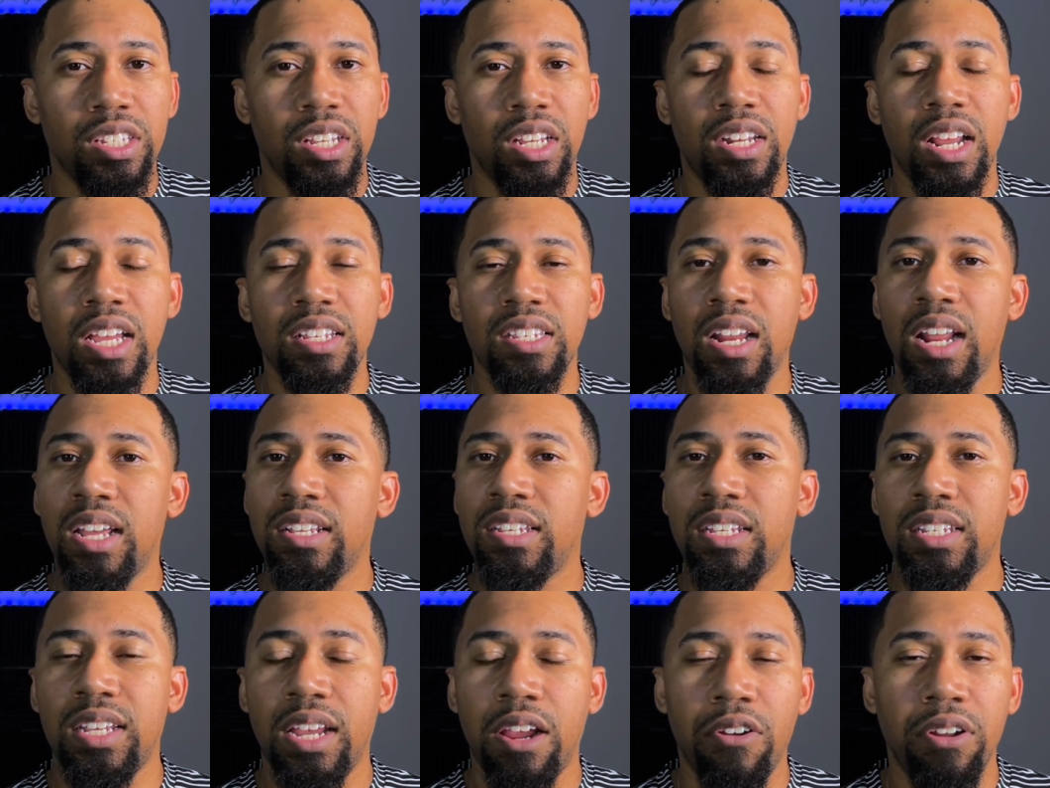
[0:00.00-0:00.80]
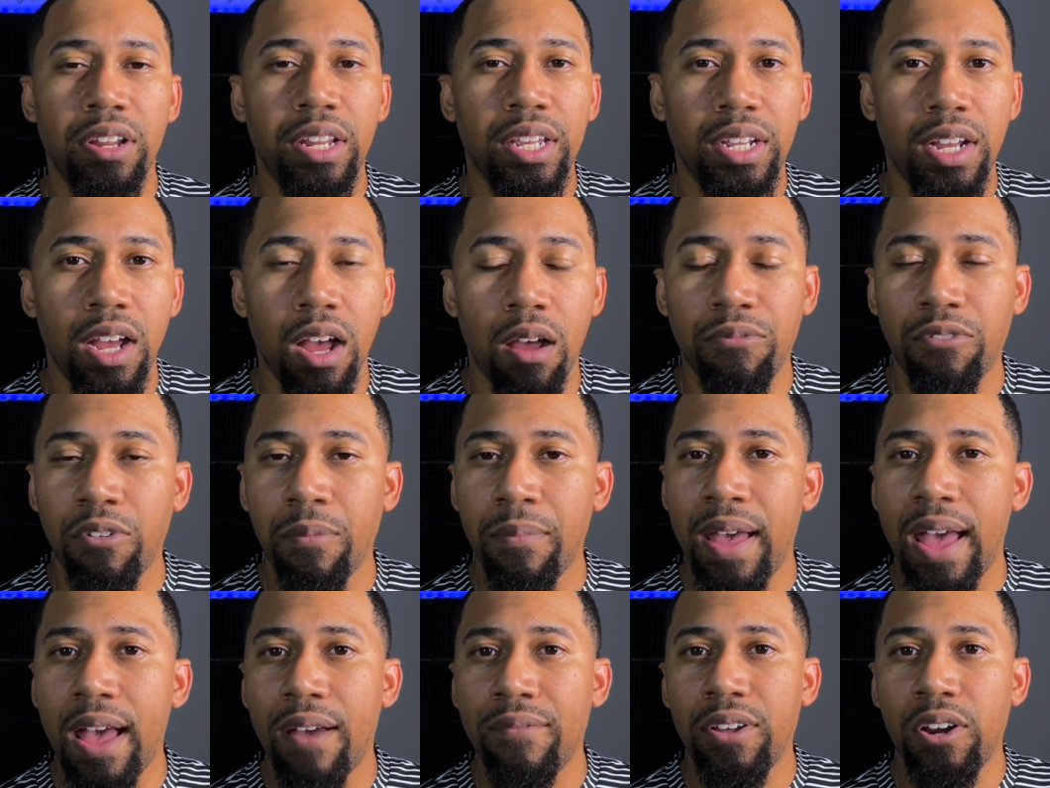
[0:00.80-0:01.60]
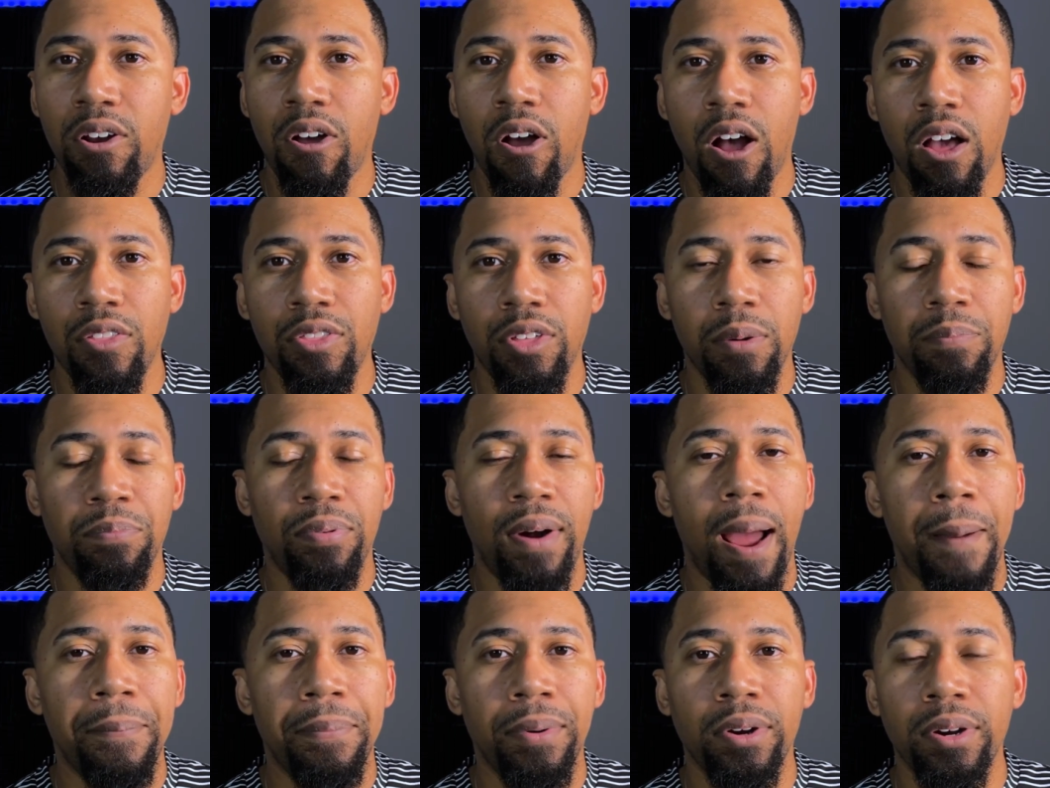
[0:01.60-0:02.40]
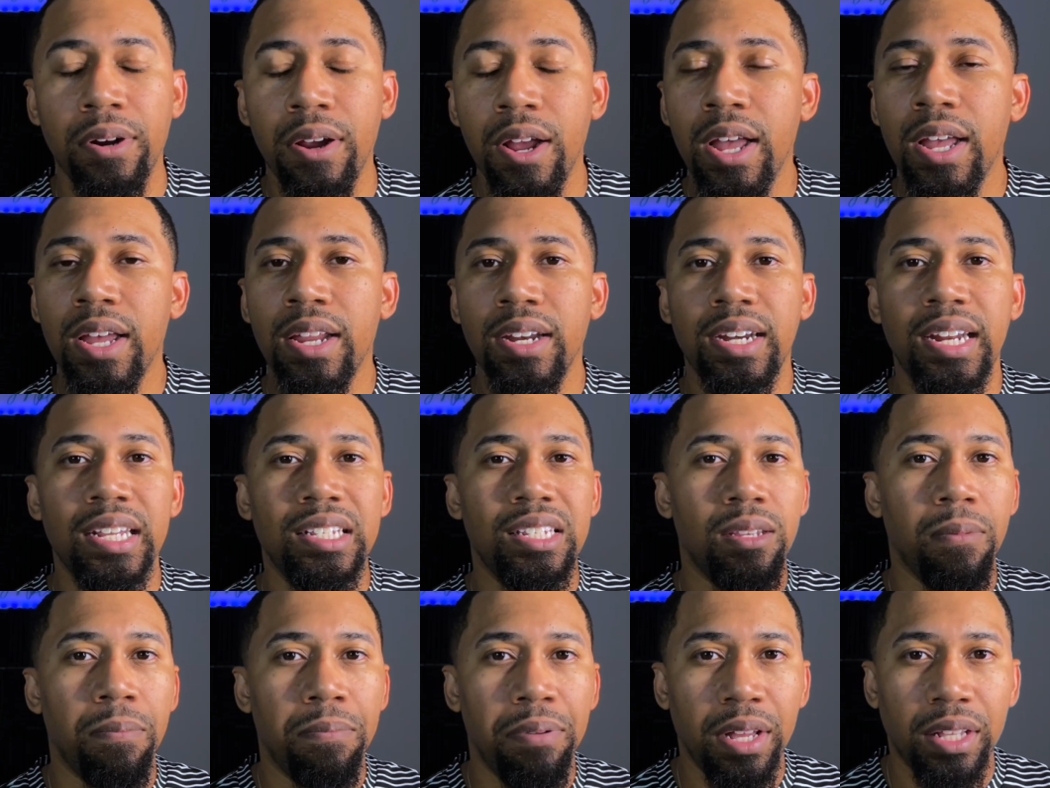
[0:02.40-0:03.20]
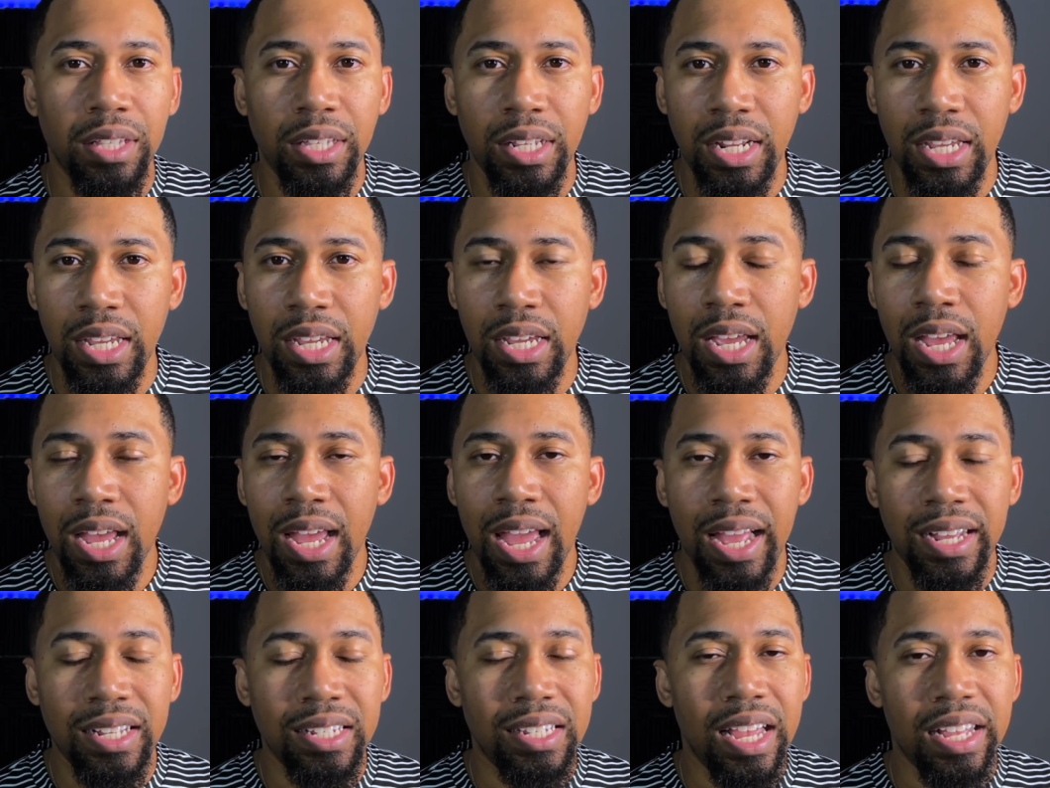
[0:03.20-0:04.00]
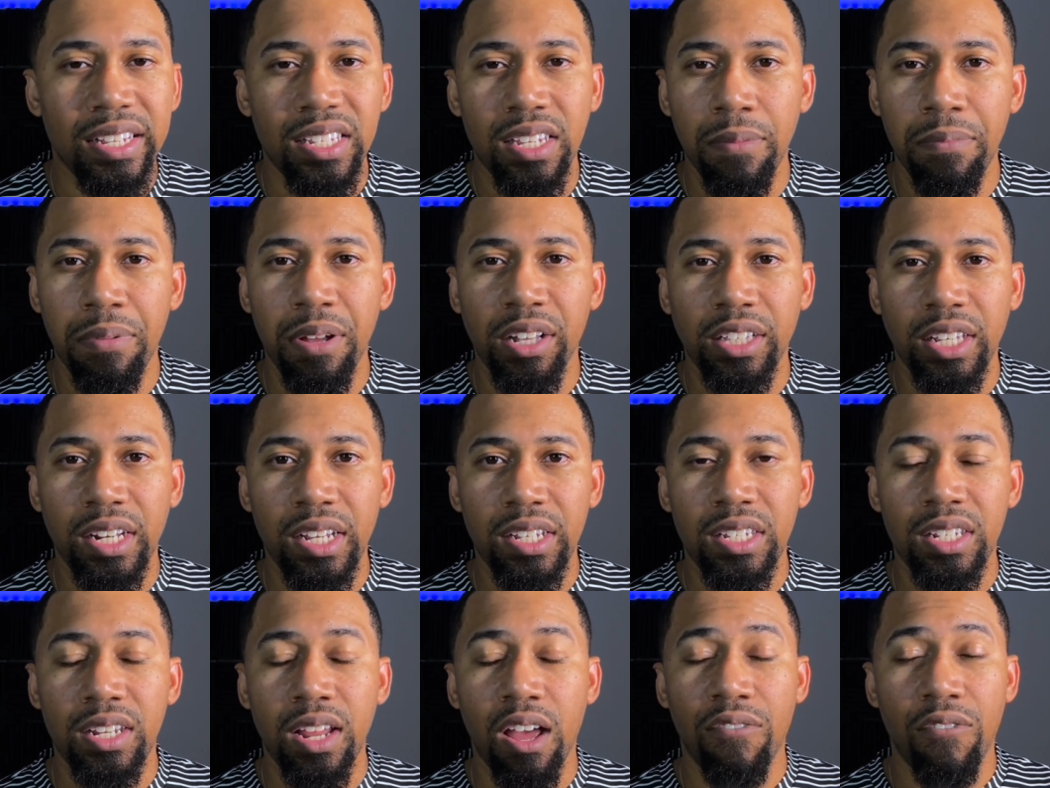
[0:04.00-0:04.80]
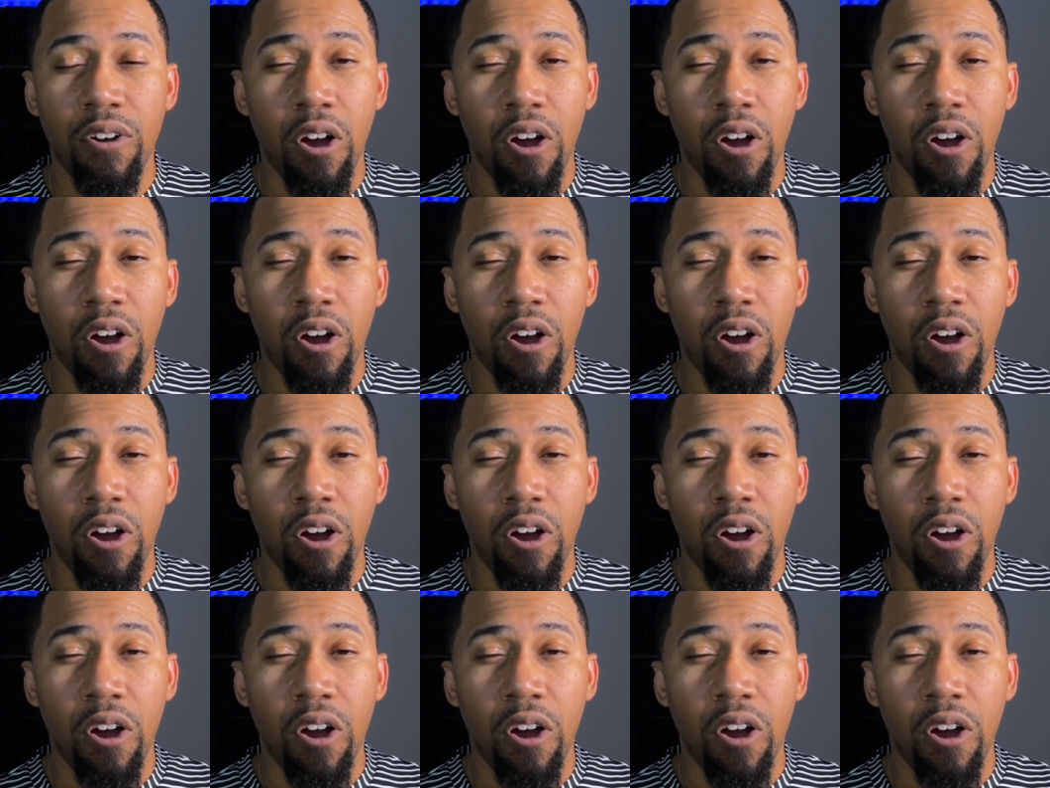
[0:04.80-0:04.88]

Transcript: It doesn't necessarily come from having all the proper disability accessibility stuff.